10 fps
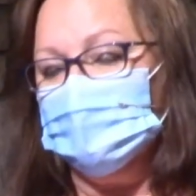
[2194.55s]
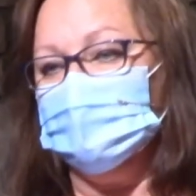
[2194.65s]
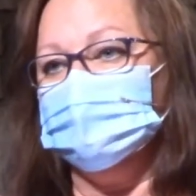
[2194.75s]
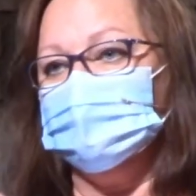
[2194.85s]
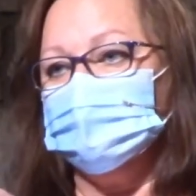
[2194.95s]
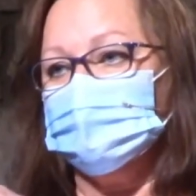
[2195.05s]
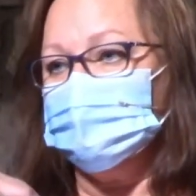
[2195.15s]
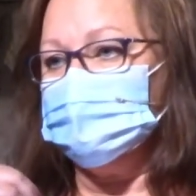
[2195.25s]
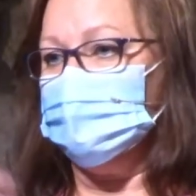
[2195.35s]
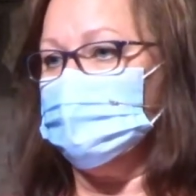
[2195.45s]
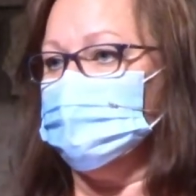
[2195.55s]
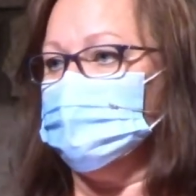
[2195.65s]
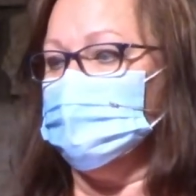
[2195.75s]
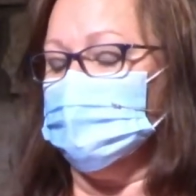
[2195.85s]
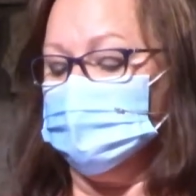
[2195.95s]
And then we're going to take a
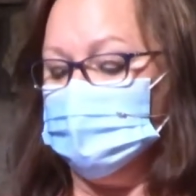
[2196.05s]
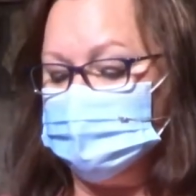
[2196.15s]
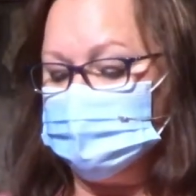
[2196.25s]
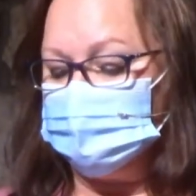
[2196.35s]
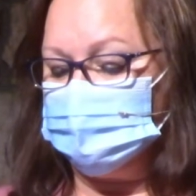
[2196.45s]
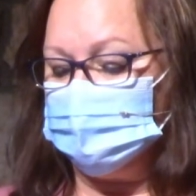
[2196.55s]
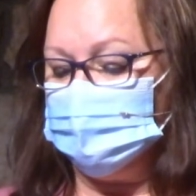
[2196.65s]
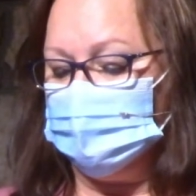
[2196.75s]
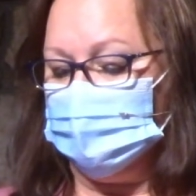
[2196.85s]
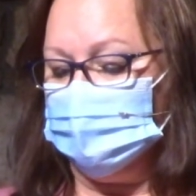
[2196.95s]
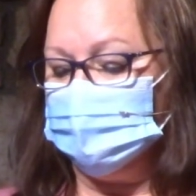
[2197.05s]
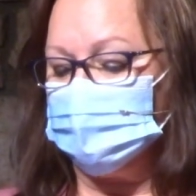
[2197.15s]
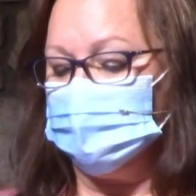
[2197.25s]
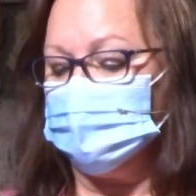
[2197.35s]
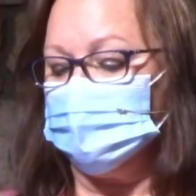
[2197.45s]
few moments to
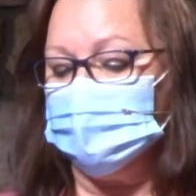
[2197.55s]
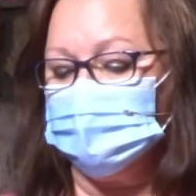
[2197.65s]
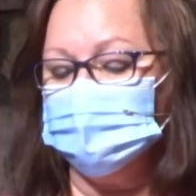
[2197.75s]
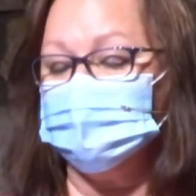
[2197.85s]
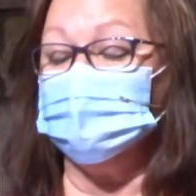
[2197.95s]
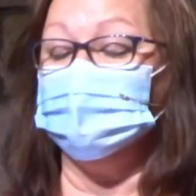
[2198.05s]
offer a prayer